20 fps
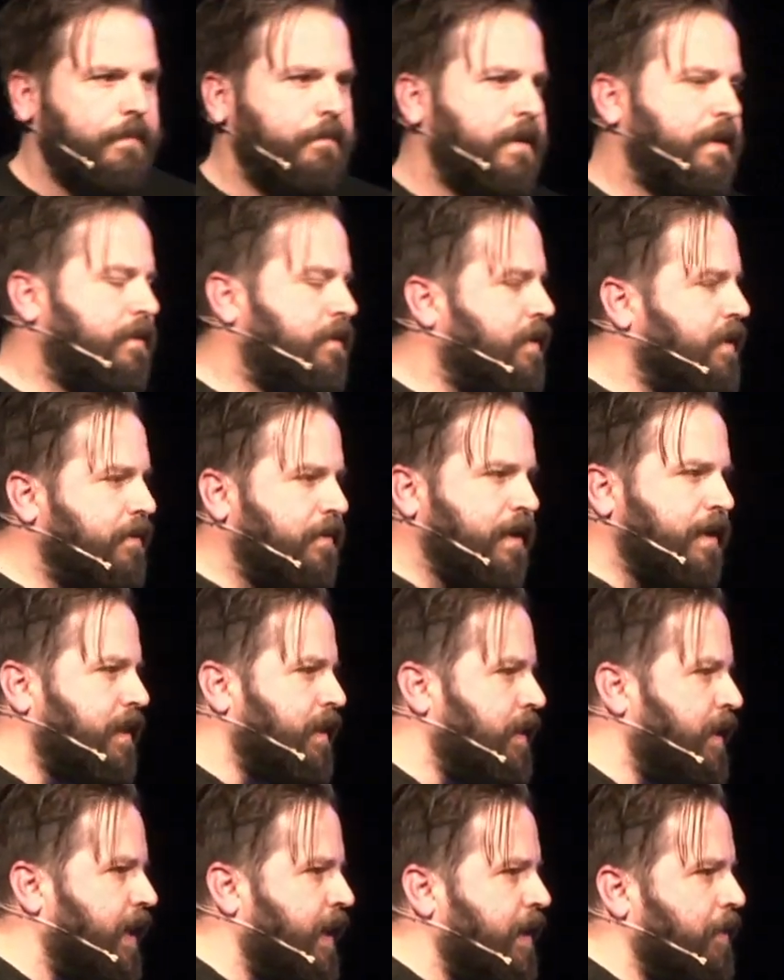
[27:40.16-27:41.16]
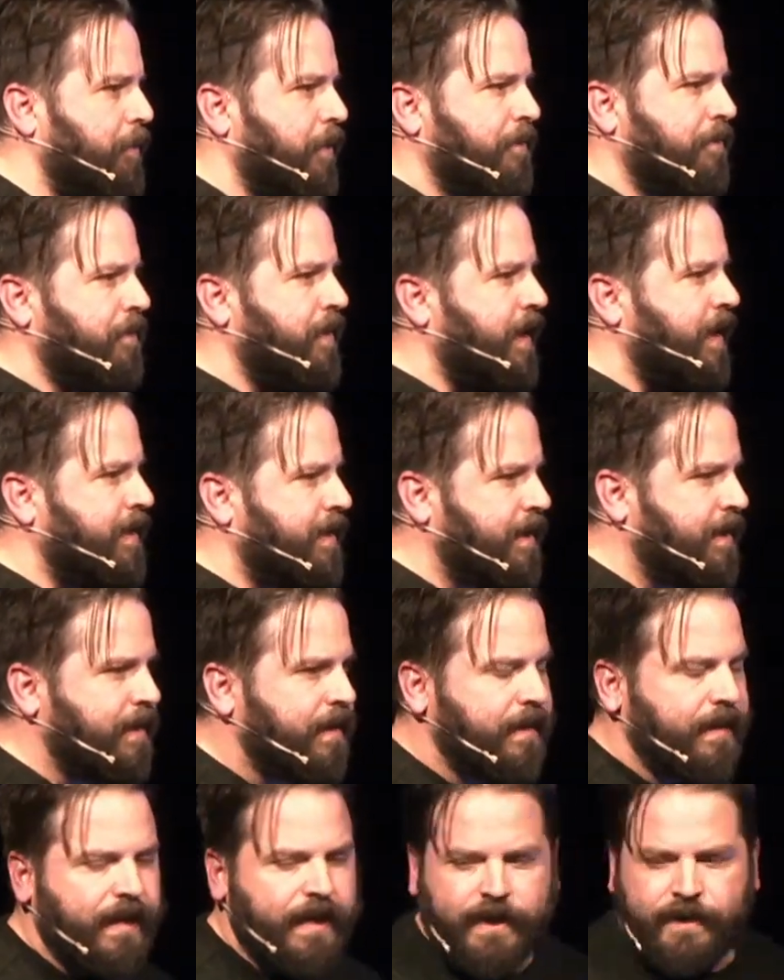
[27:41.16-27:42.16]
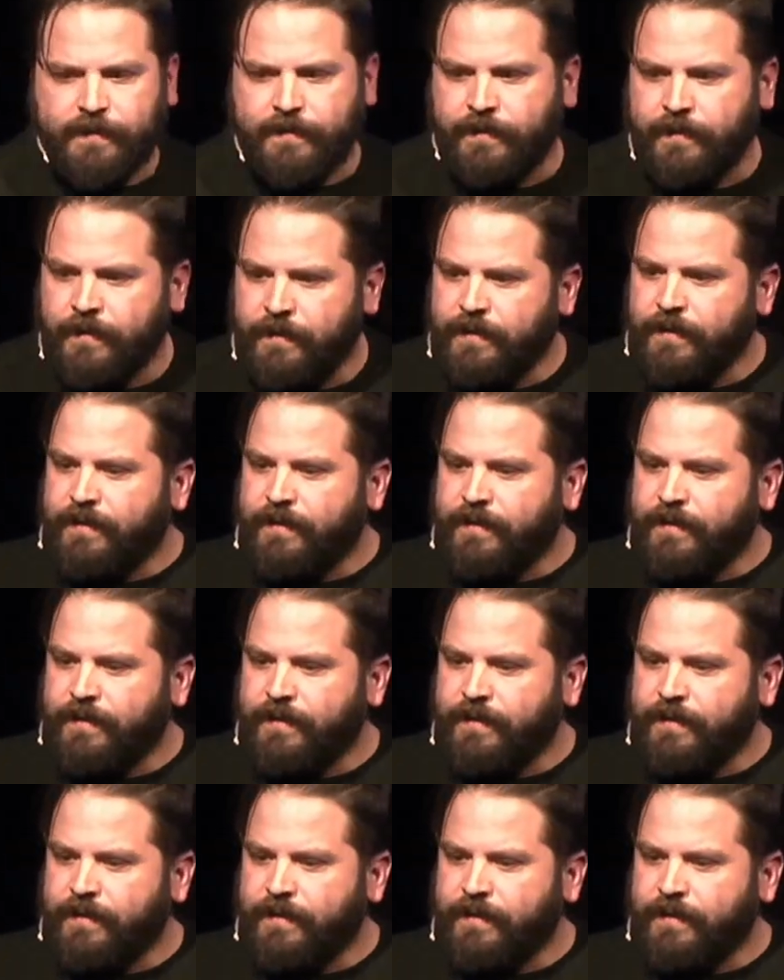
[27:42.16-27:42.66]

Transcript: It means living in the light, reflecting the light,